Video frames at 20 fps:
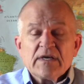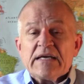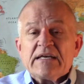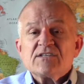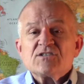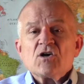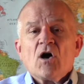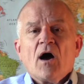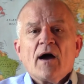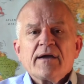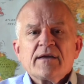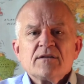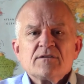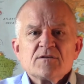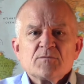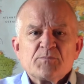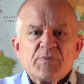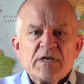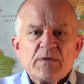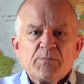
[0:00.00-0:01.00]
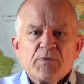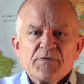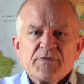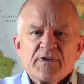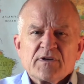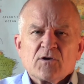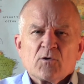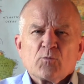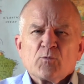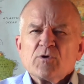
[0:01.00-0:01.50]
In talking to people
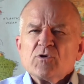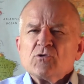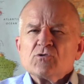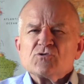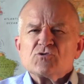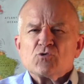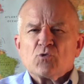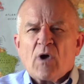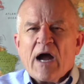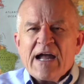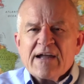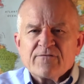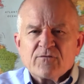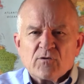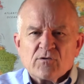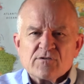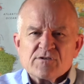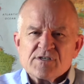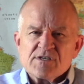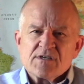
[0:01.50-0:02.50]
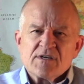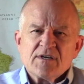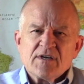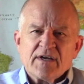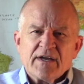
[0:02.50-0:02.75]
that are real drivers